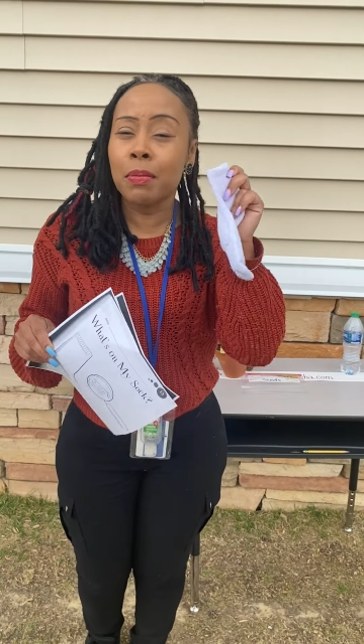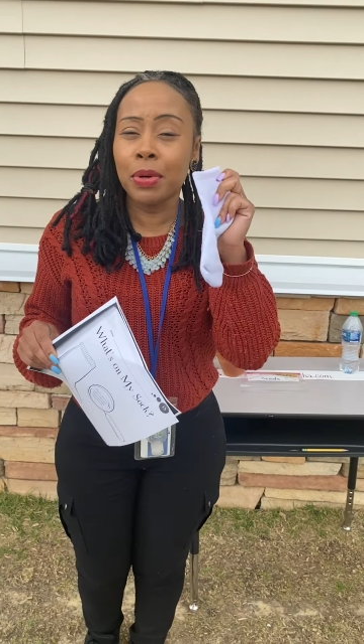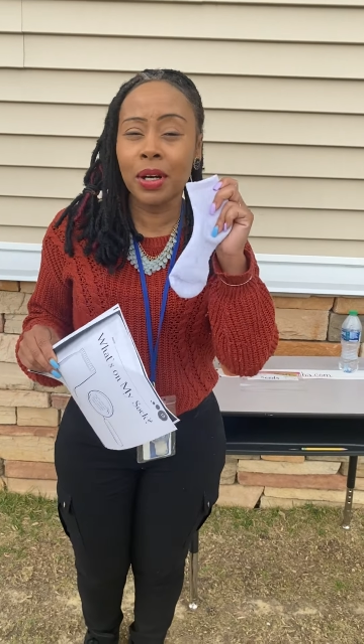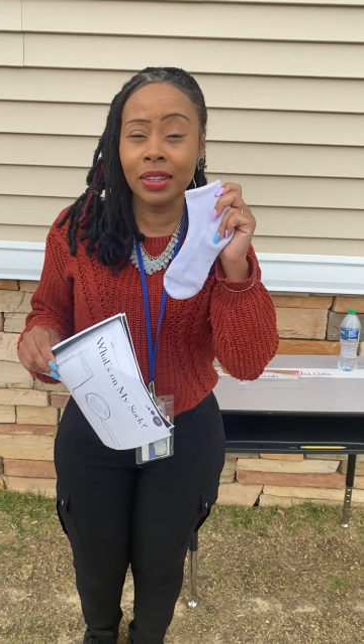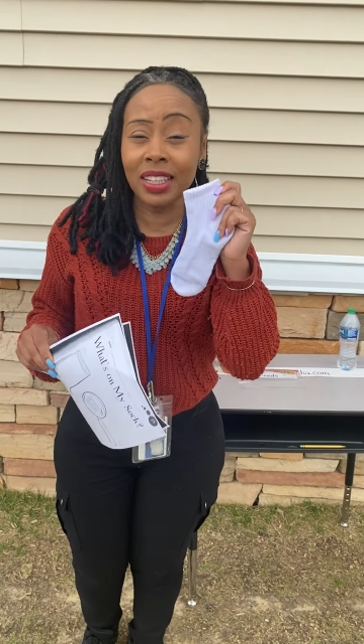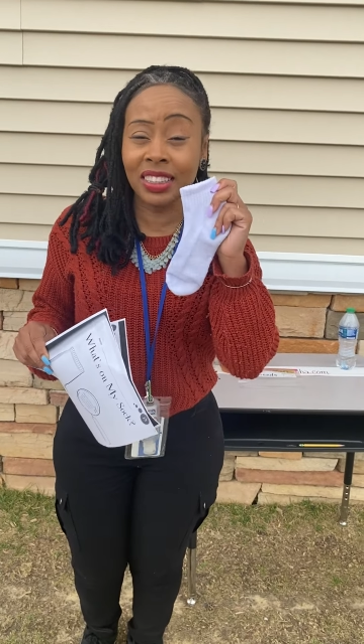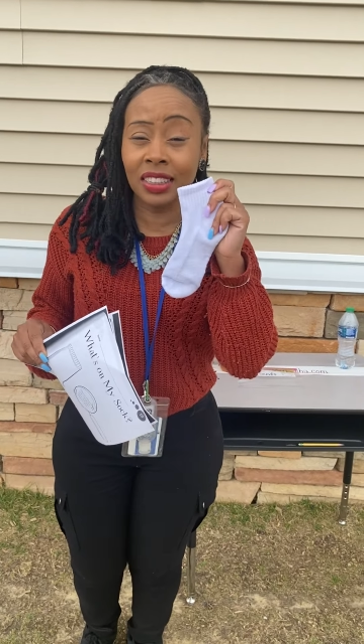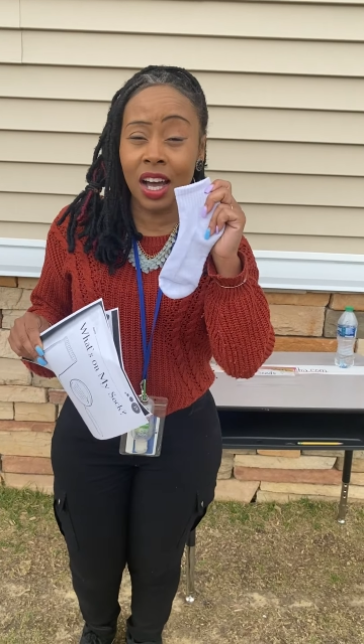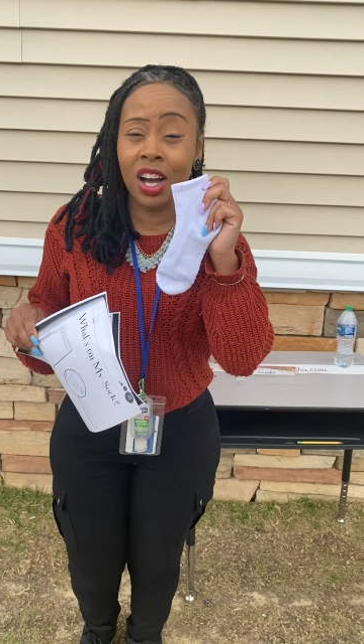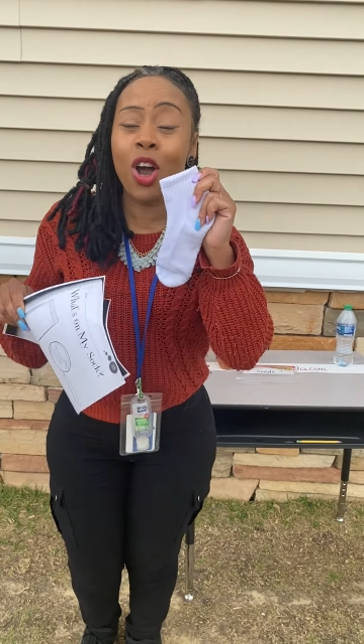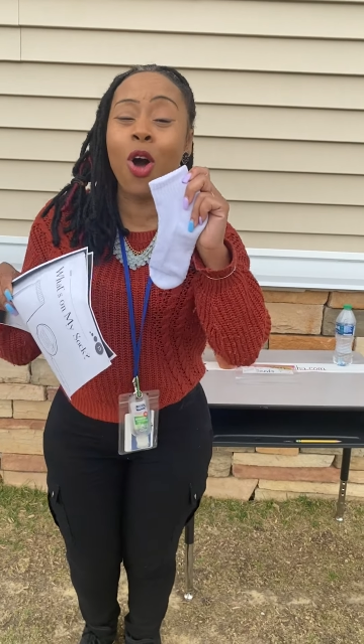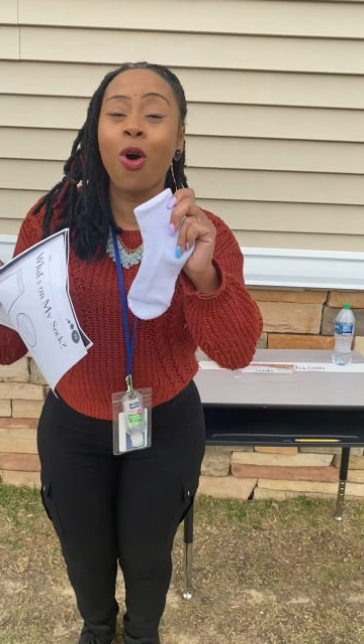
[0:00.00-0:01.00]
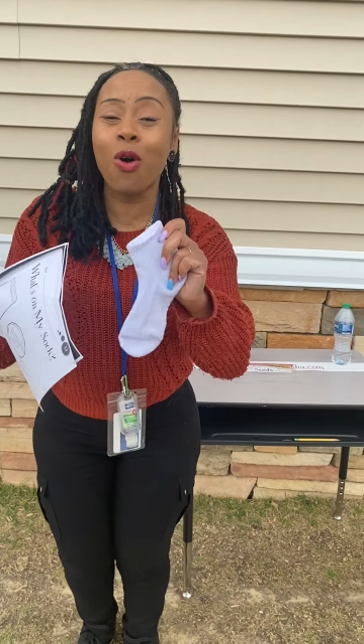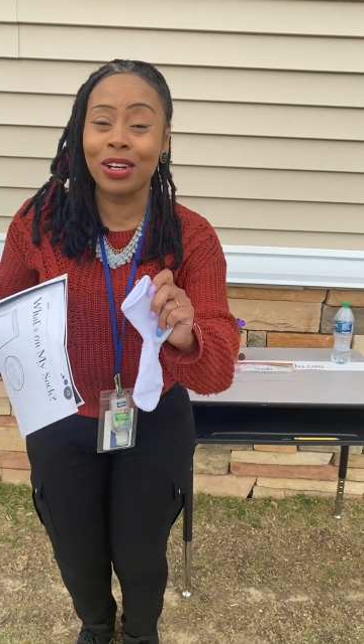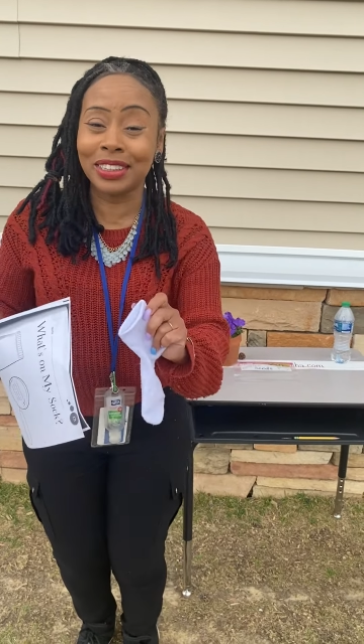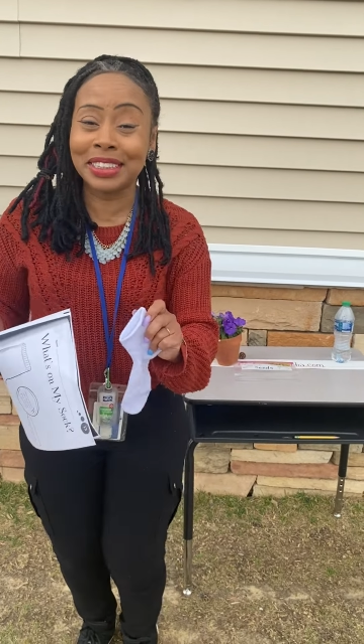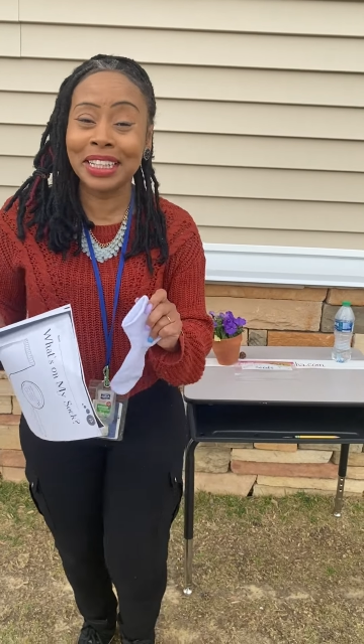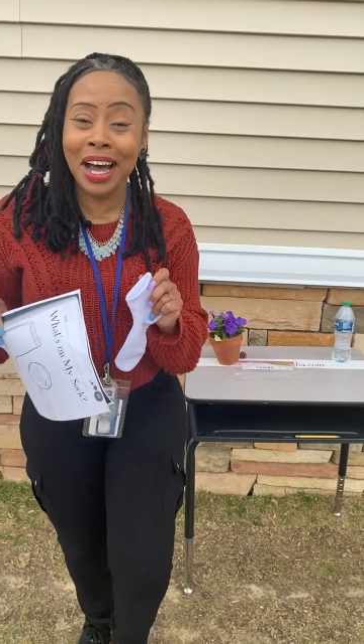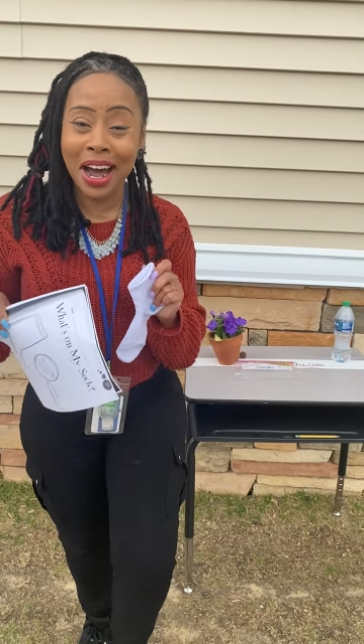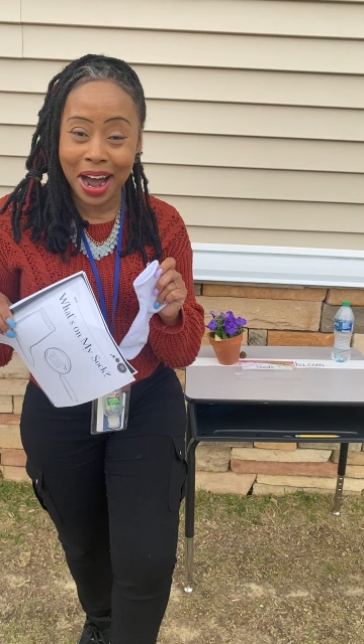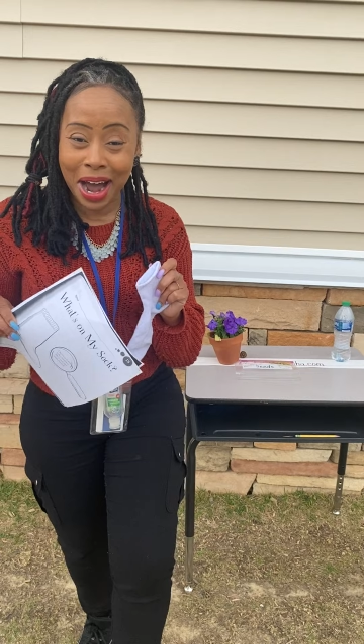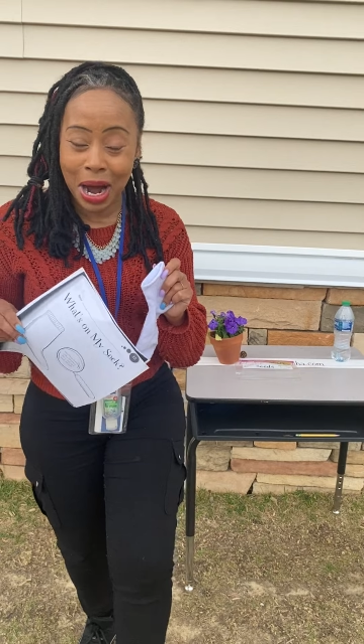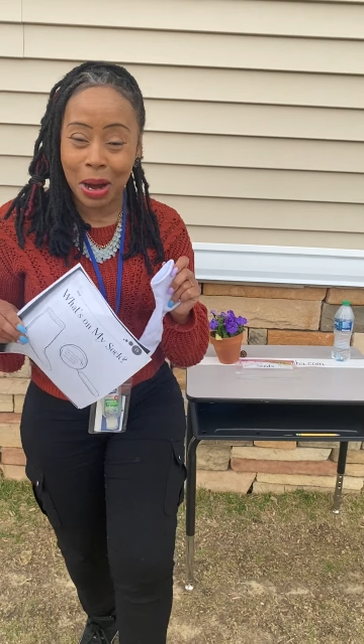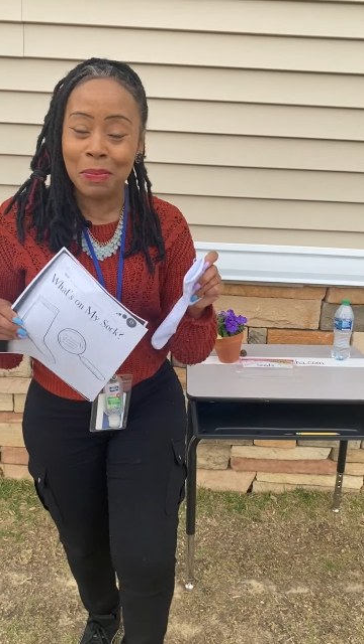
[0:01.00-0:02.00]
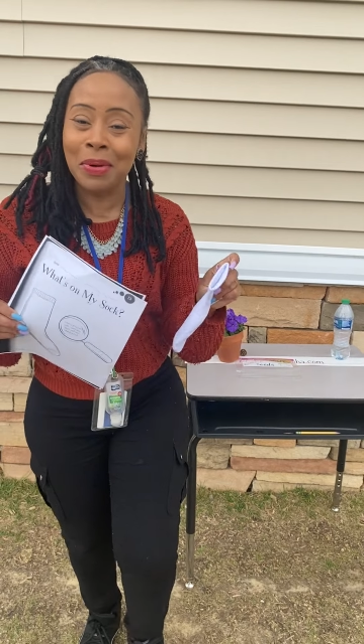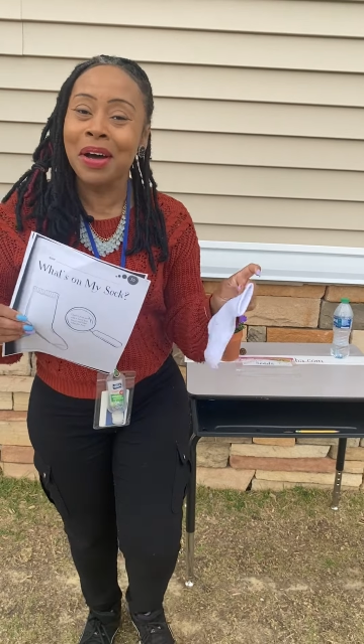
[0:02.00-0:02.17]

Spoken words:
put the sock on top